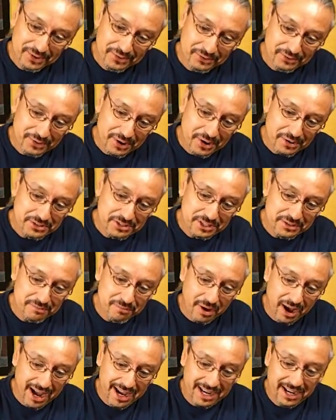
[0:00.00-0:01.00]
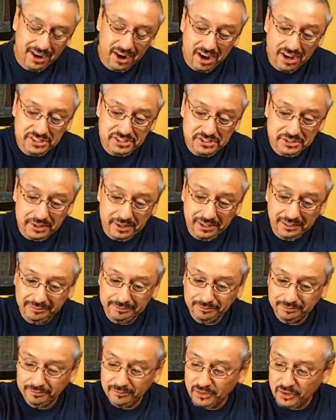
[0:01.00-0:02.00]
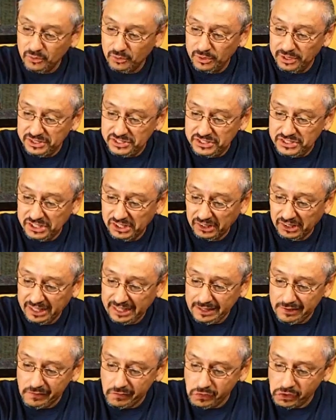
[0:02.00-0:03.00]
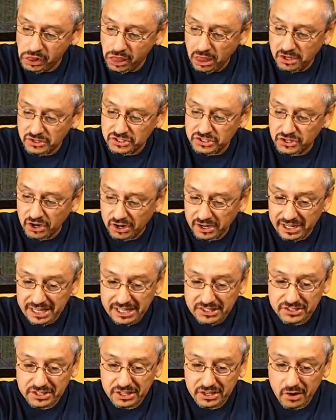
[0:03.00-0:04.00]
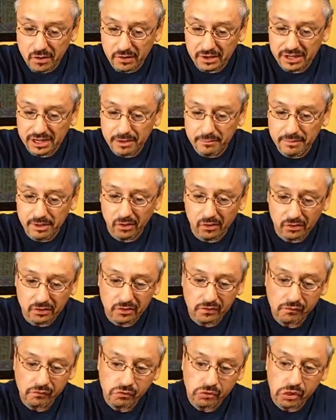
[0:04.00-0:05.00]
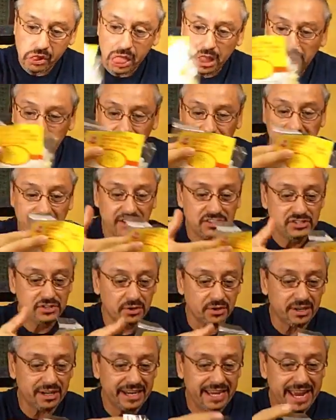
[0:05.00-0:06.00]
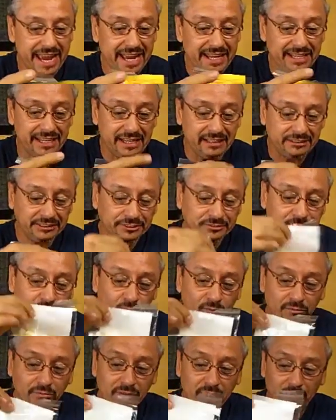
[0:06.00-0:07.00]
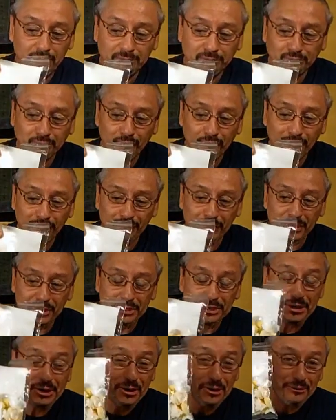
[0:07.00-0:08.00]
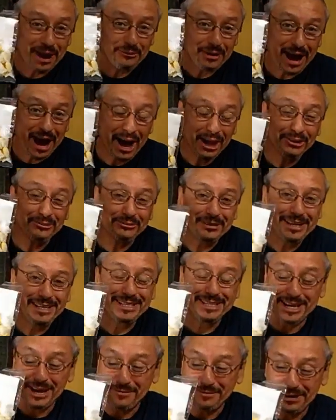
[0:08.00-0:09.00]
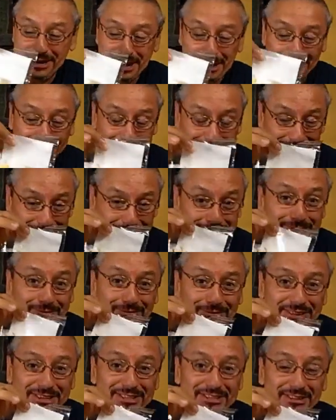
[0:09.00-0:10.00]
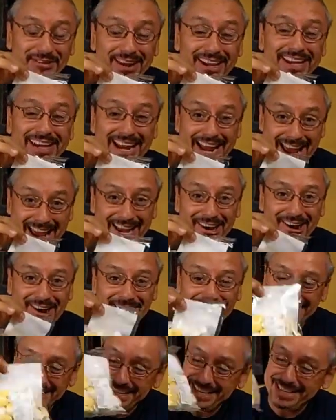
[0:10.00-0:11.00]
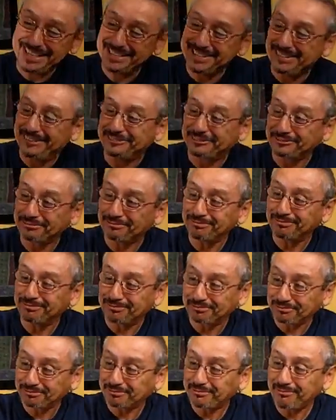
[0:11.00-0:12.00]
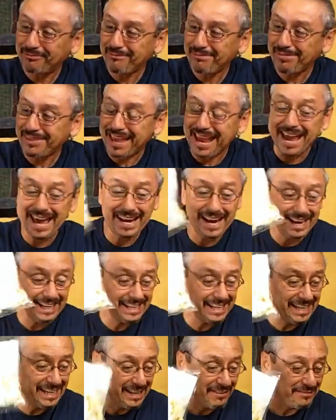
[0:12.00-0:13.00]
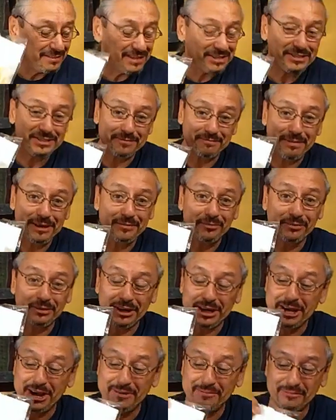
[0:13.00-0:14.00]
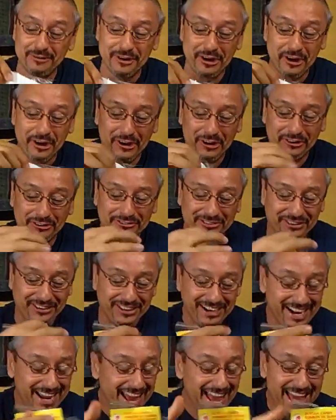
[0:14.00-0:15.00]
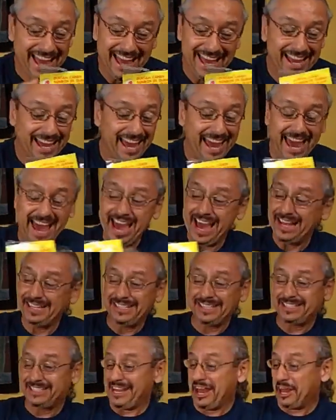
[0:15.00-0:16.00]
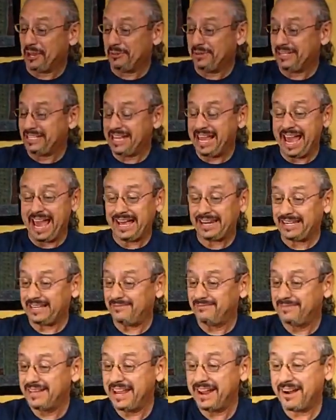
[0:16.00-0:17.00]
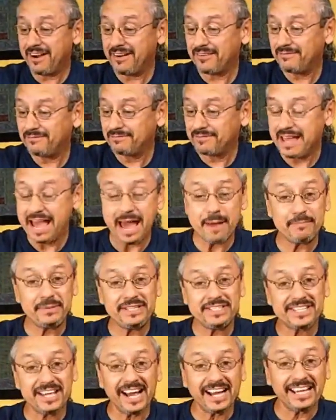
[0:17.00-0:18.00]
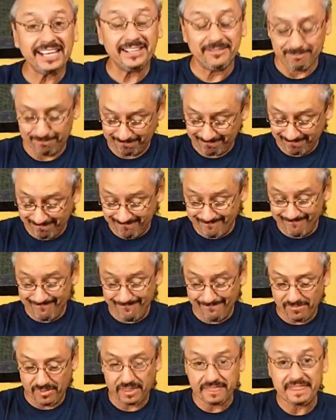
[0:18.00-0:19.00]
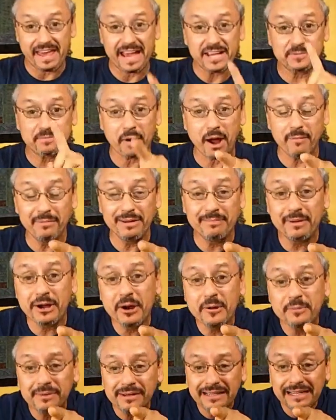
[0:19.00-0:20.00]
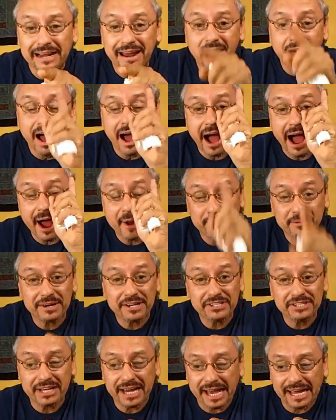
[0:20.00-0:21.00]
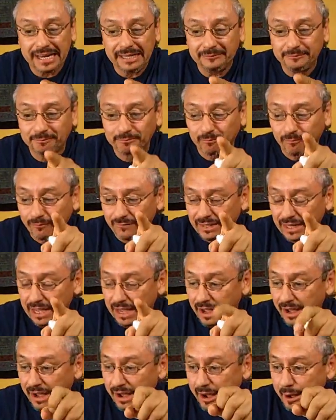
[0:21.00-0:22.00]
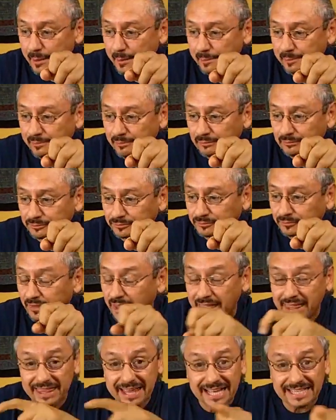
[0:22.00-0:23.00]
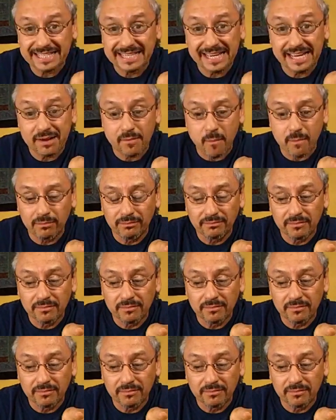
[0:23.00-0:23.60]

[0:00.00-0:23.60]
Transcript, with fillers: roasted pike conger with chili, sardines and coconut milk, and durian candy you know, Halloween's coming up, so I'm going to hang on to these and I'm going to give these to people that come over and just tell them it's candy. Here, happy sucking. Mm, thanks, Pommepoop. I appreciate it. Um, that's it.